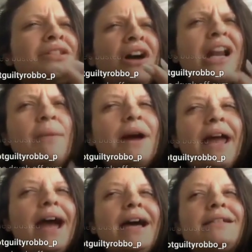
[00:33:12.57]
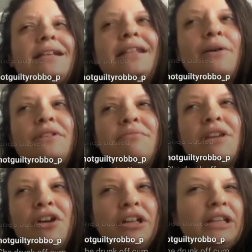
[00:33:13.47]
That was me talking out my ass.
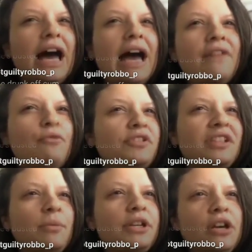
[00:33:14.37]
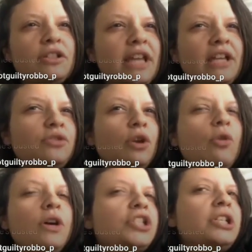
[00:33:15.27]
Like that was me on a live with someone
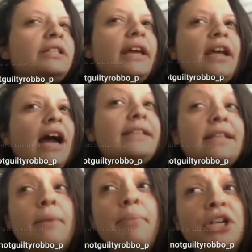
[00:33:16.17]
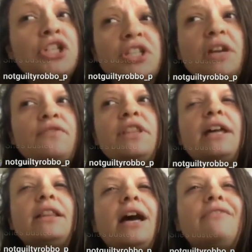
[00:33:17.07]
else answering questions. Like I said a
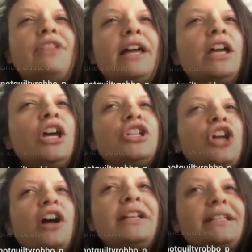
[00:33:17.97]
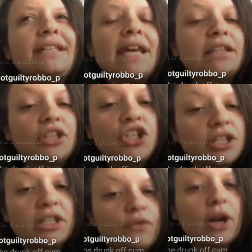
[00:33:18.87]
bunch of stuff in that live. Like y'all didn't
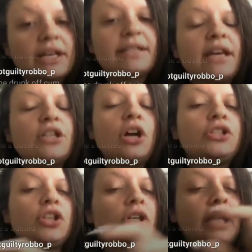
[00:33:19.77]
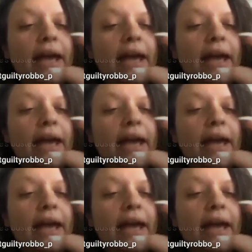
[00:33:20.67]
take the gist of what I said.